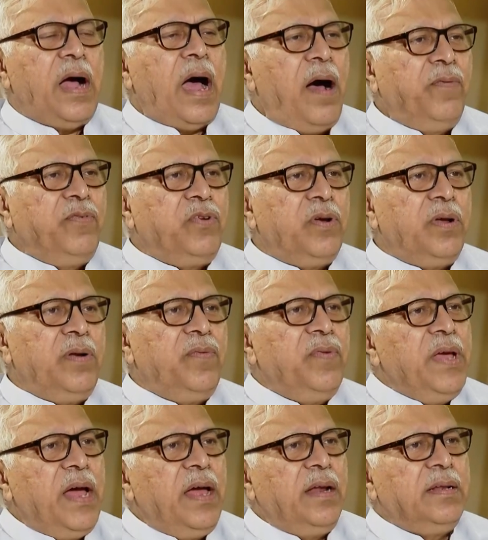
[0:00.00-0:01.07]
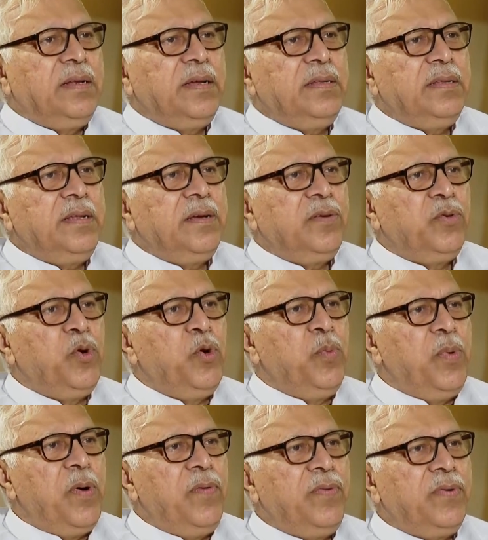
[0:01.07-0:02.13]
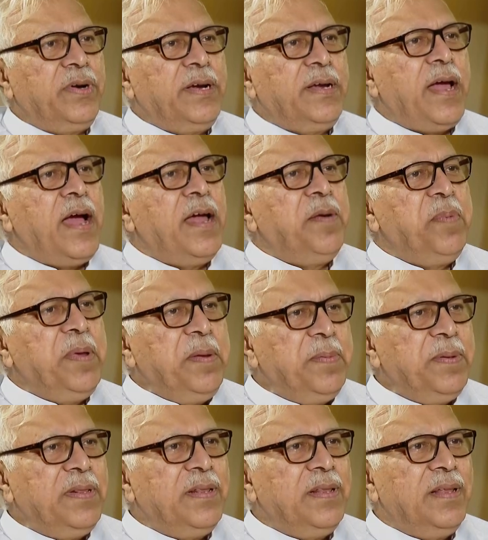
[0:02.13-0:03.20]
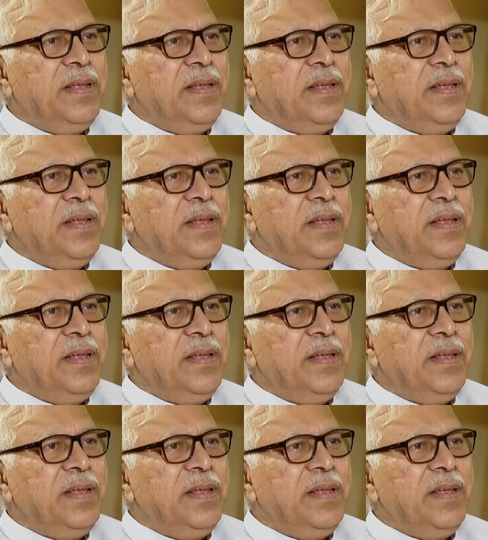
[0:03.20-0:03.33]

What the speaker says: After all, we are just a group of retired people,